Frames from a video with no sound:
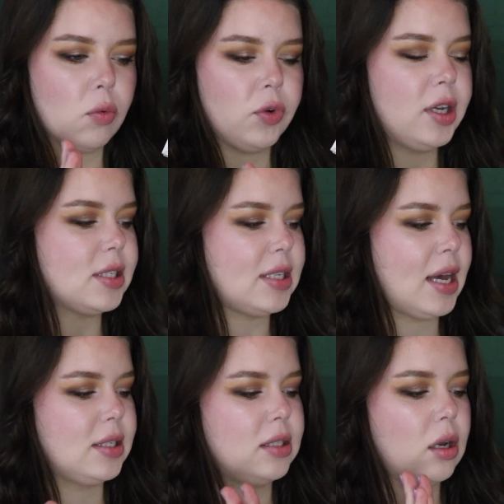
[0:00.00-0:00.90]

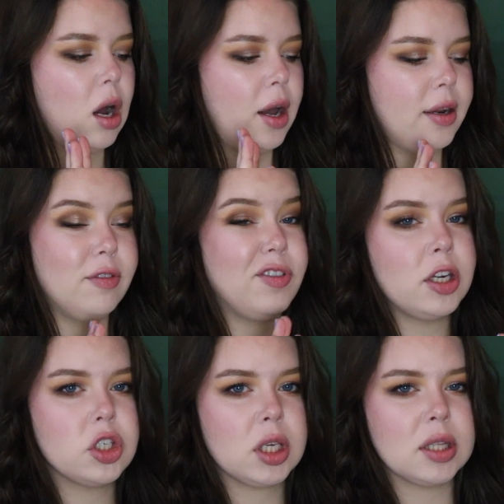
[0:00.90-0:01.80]
reassess on
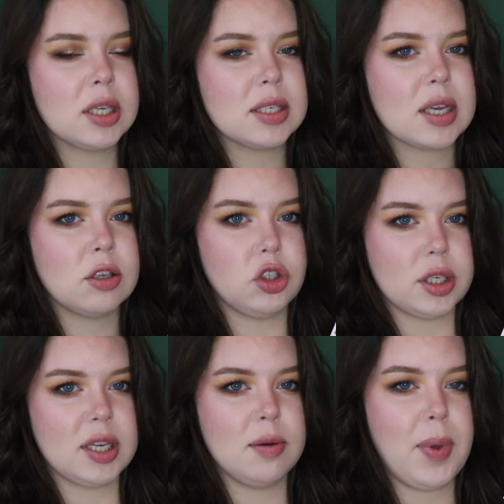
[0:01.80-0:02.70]
finishing this and
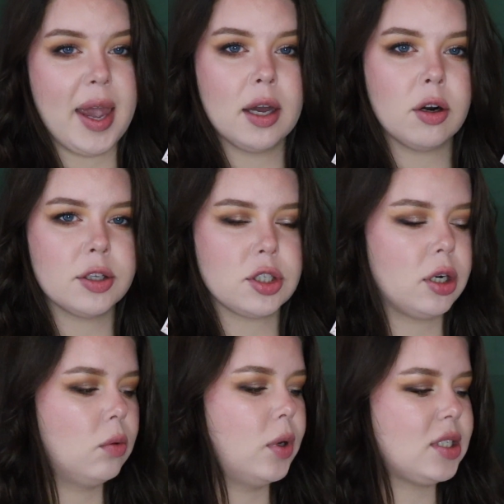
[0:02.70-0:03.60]
just hit pan on
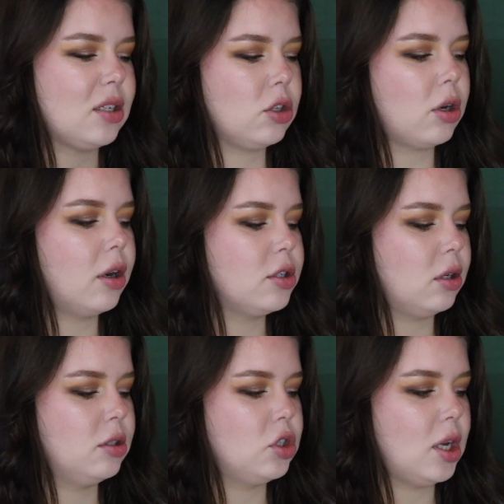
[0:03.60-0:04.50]
certain ones, because there are
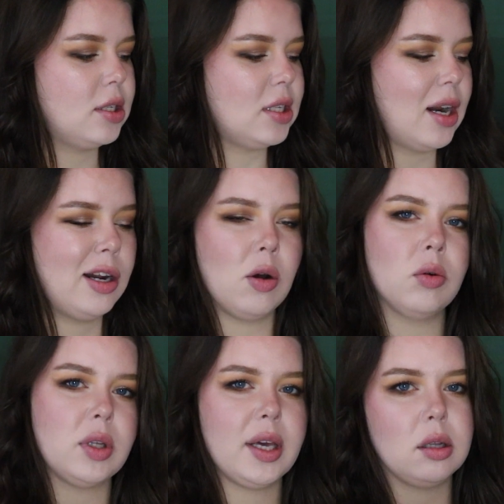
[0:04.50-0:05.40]
certain shades that I
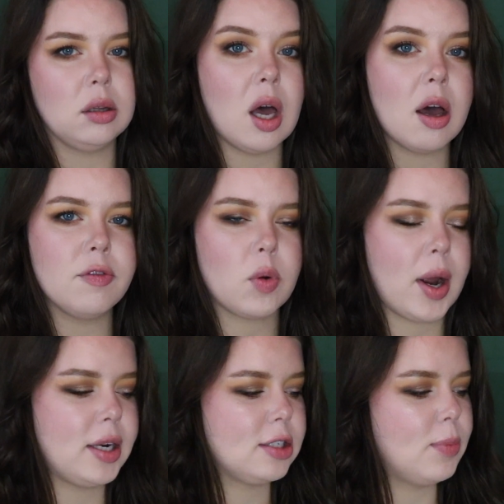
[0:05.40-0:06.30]
don't like love
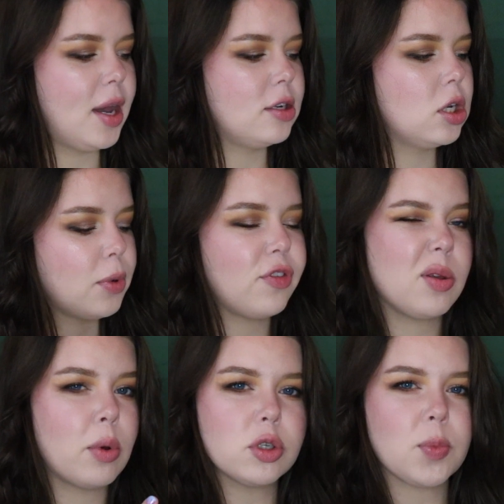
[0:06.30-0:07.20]
quite as much. But for the
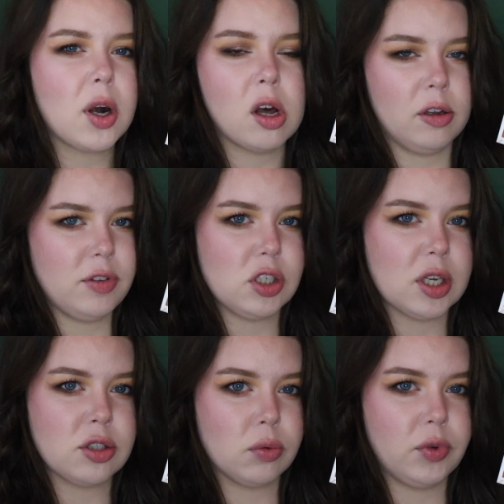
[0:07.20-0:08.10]
most part, all of these
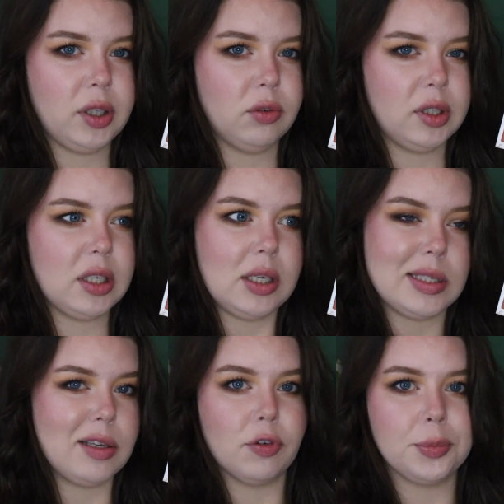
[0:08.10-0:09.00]
shades are really, really
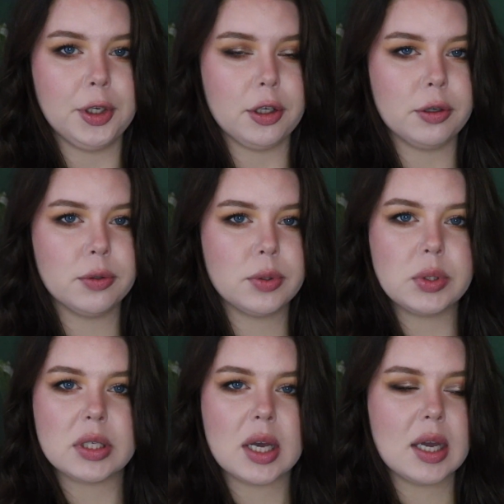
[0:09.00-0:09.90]
easy for me to
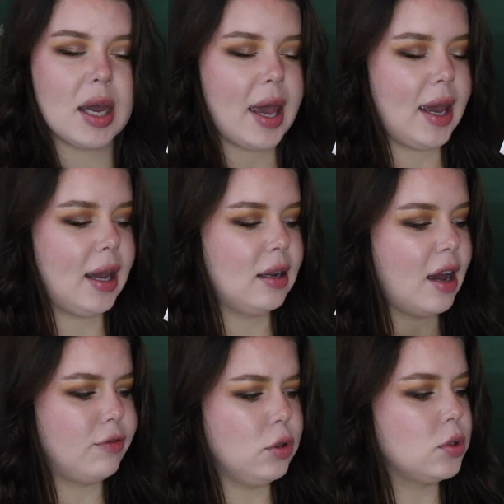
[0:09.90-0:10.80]
use, and
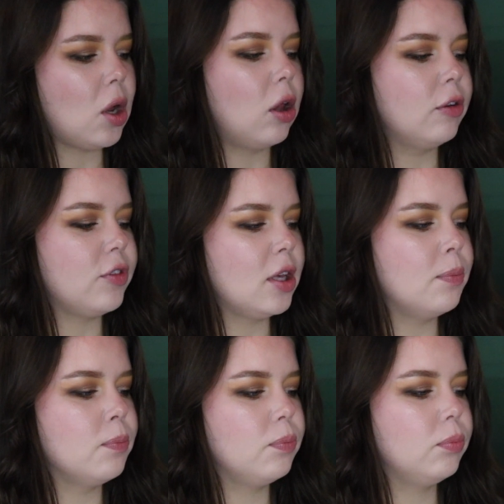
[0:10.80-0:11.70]
I've used all of them,